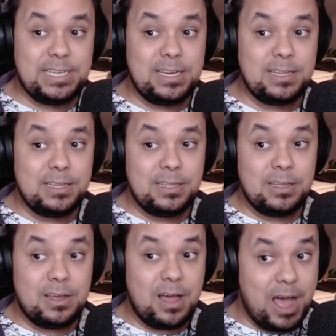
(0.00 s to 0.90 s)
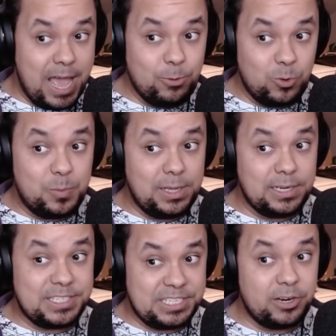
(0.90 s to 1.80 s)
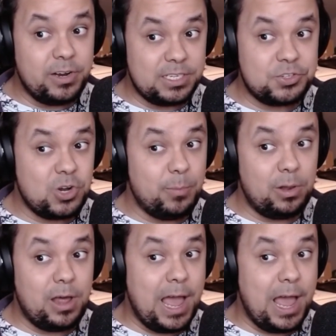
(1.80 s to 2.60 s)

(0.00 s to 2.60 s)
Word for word: did, I would be in serious trouble.